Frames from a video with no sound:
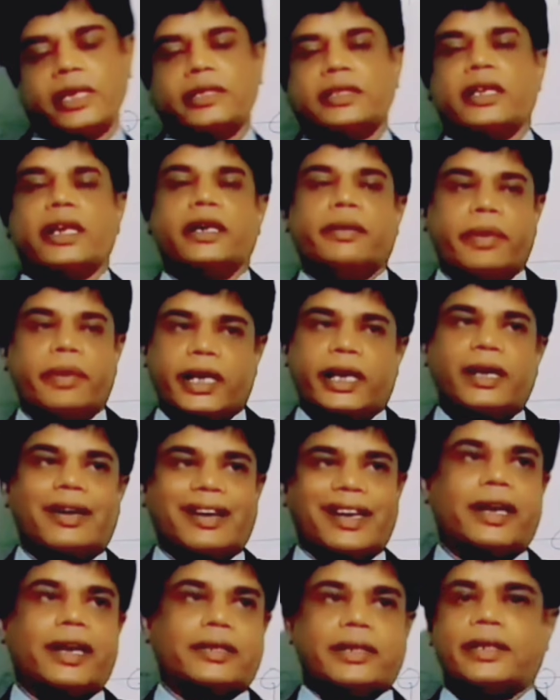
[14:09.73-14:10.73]
structure and making
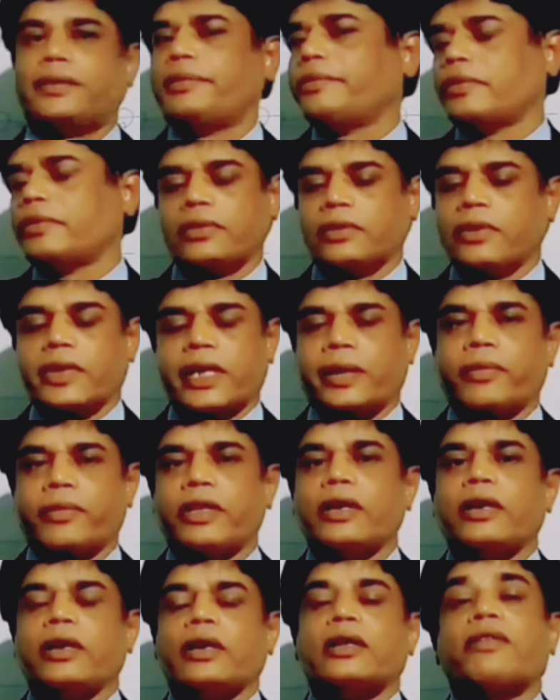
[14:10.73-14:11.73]
reaction. Okay?
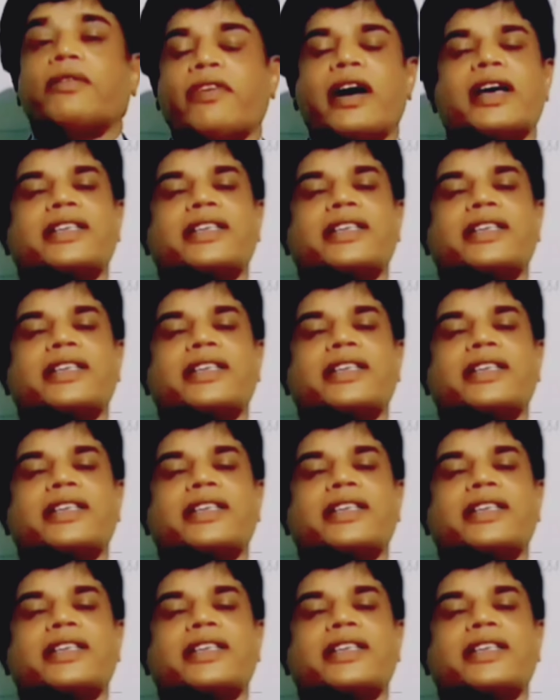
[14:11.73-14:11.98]
The